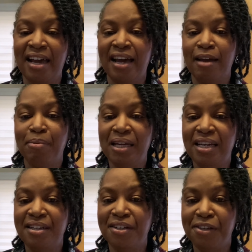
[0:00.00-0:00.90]
I
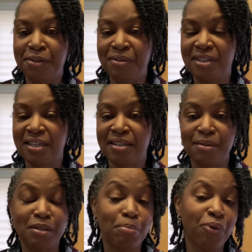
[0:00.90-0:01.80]
plan to use this
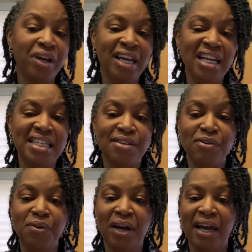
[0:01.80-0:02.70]
this spring to